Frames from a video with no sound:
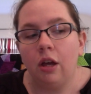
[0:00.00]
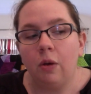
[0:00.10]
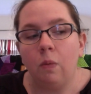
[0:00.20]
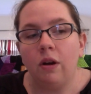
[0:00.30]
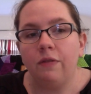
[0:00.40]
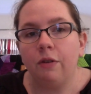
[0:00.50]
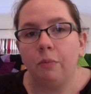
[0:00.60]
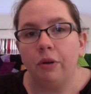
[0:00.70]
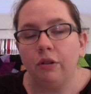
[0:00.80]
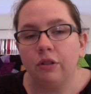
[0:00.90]
one of her
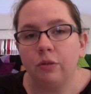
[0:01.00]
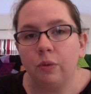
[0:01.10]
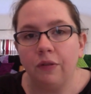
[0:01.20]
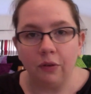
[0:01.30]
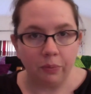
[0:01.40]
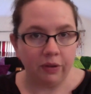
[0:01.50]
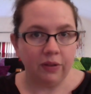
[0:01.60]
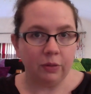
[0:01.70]
previous